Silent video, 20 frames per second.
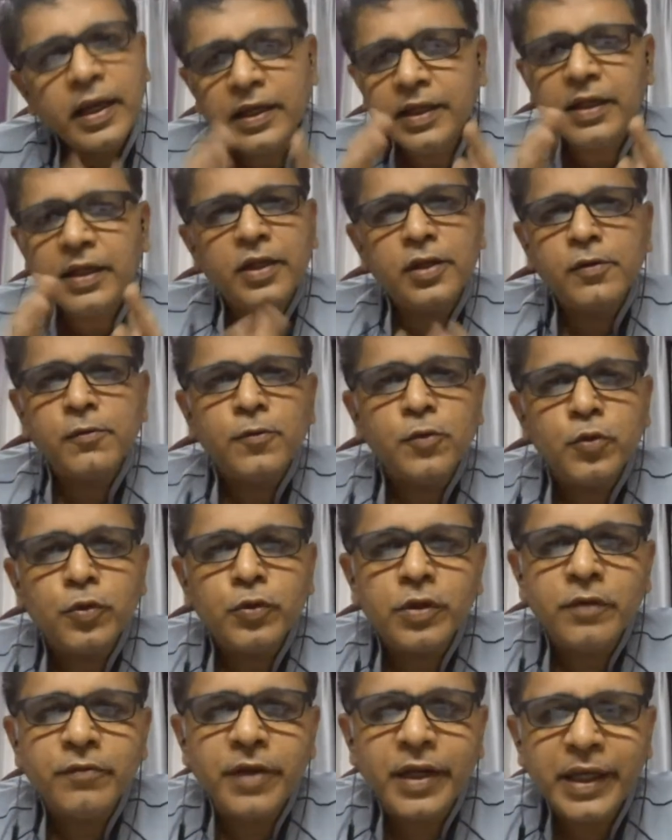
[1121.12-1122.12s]
I can give
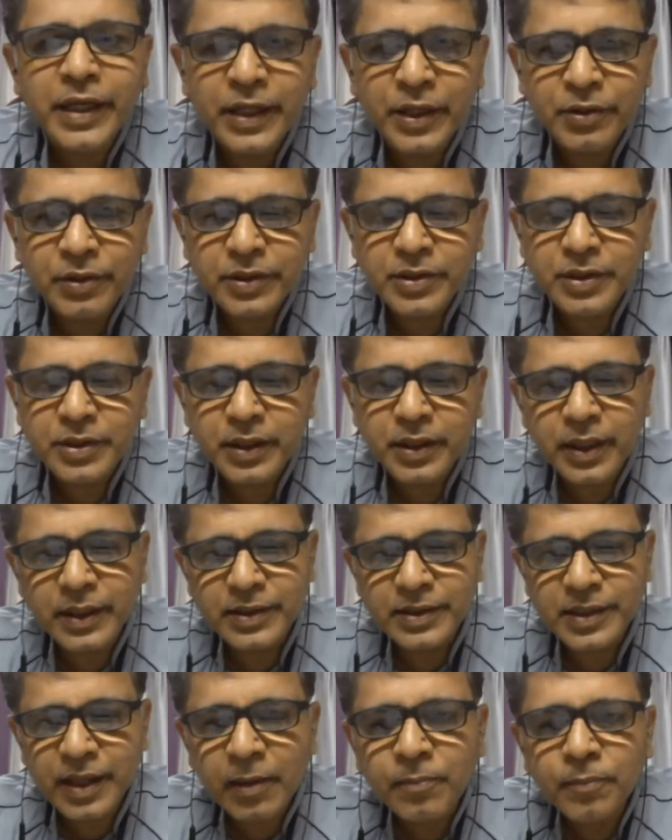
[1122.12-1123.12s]
you a very
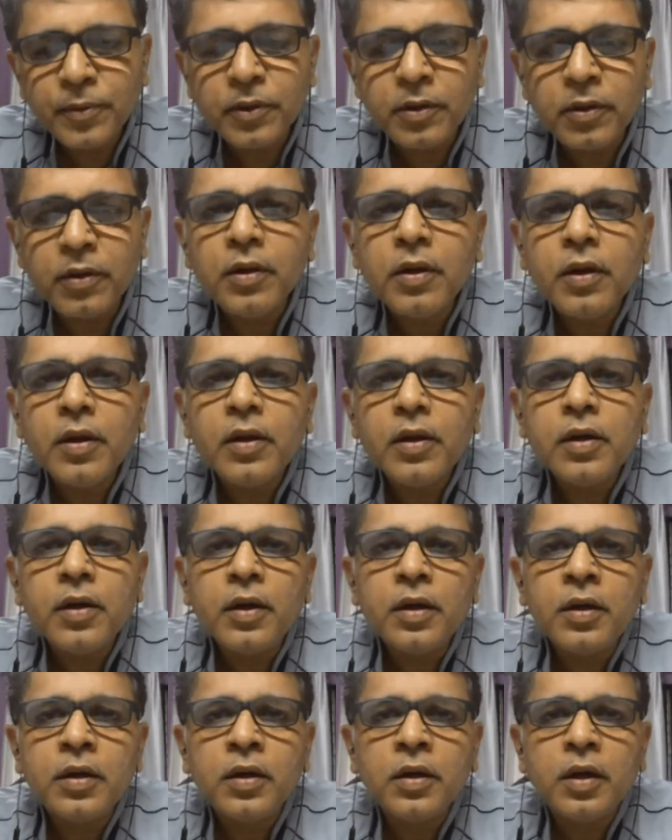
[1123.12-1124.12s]
interesting example
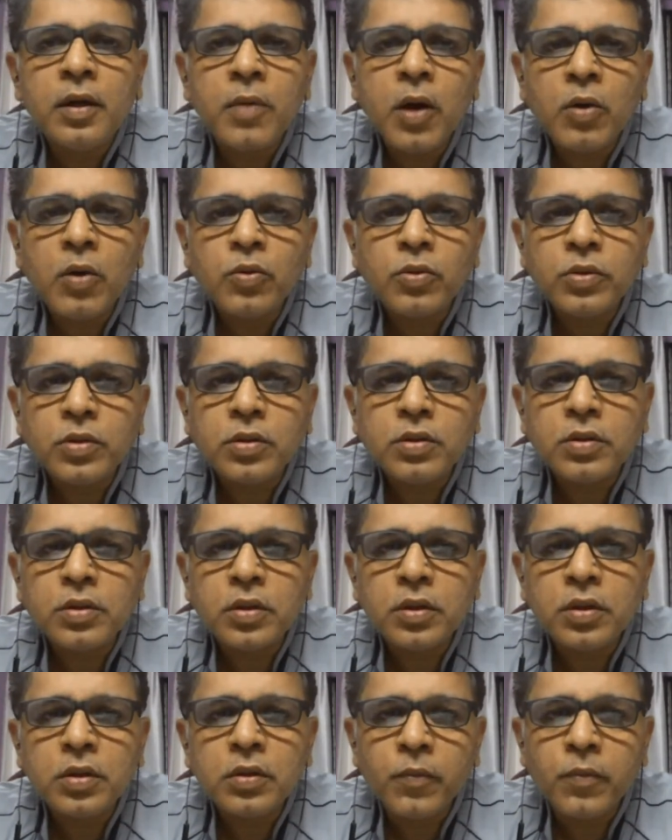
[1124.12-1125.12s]
about
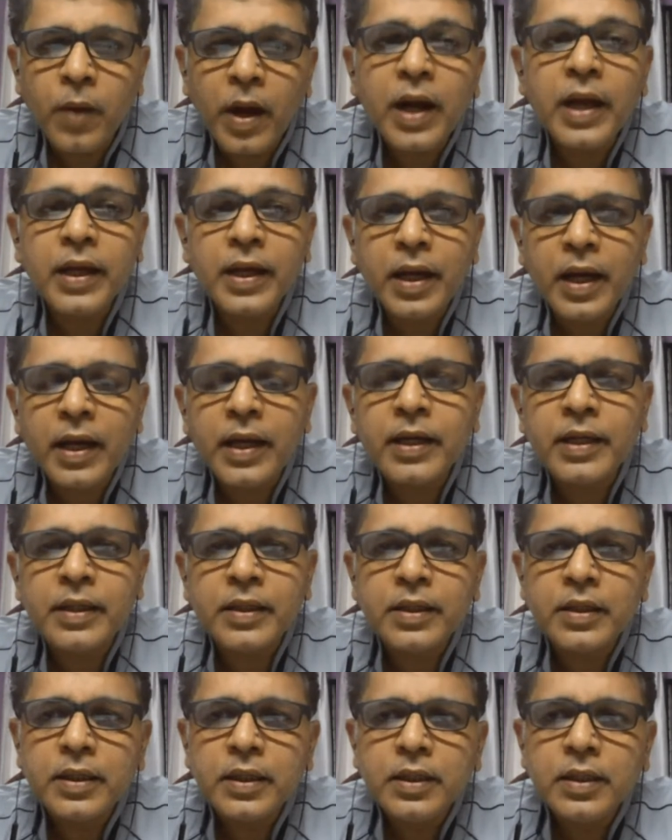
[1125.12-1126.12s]
why
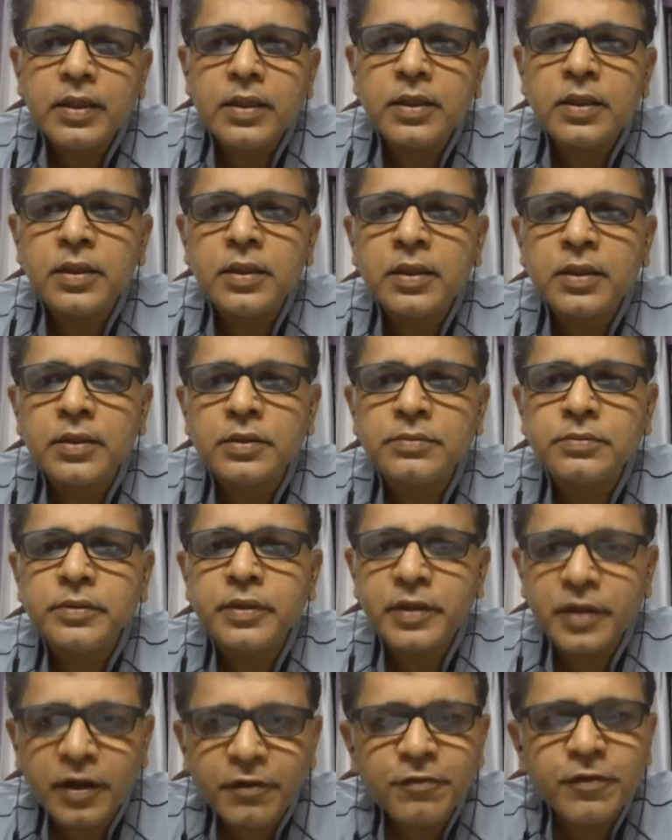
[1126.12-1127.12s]
I
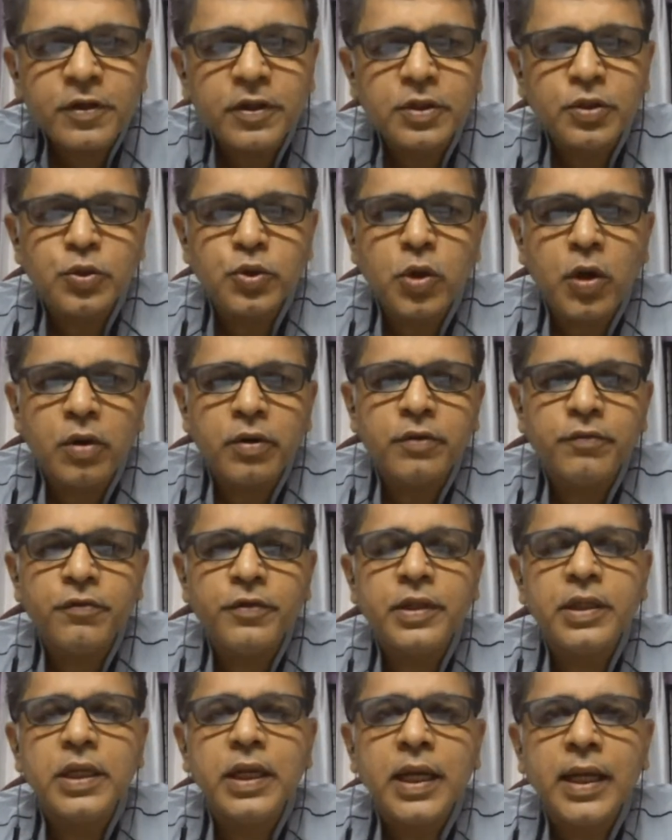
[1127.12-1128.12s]
refer to
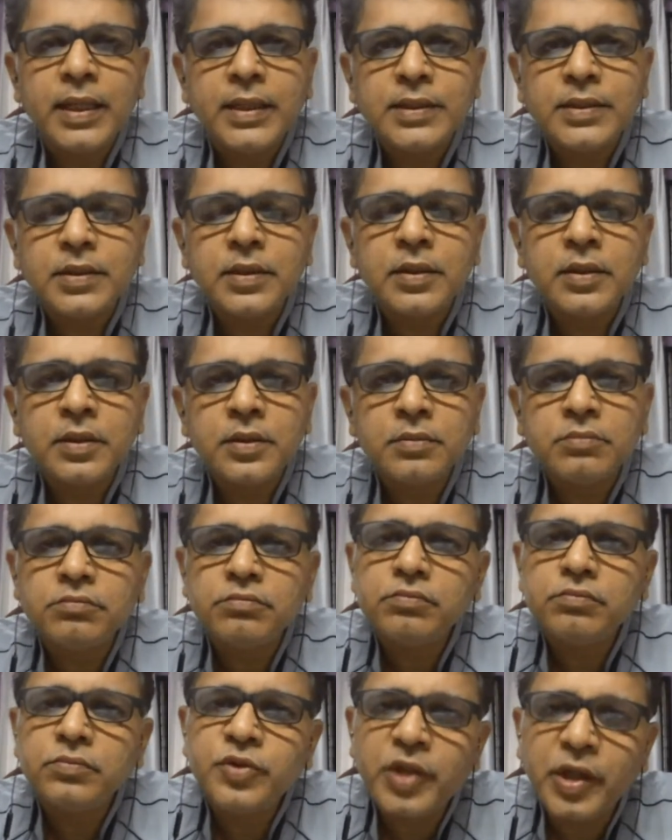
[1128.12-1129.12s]
geography as a
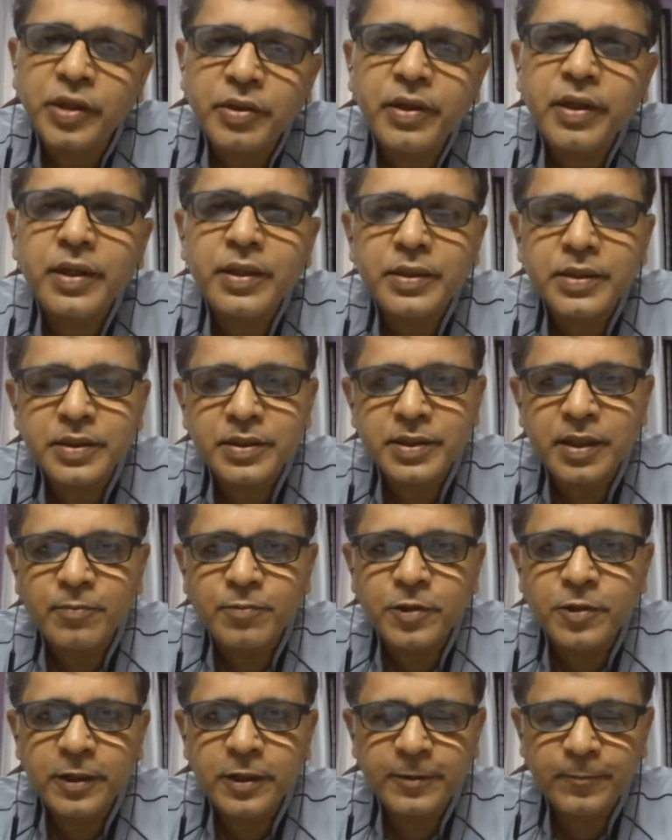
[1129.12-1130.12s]
generalist
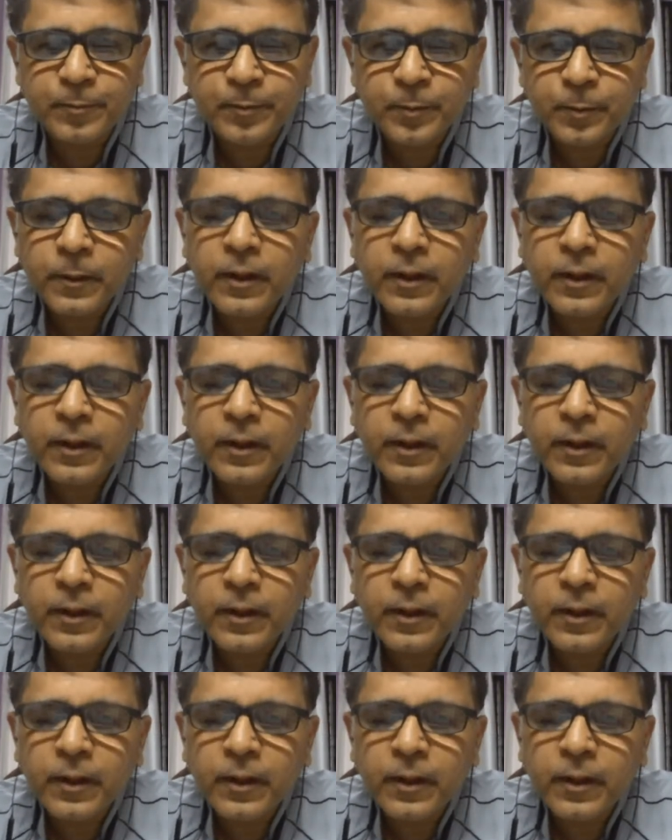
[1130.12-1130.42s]
subject.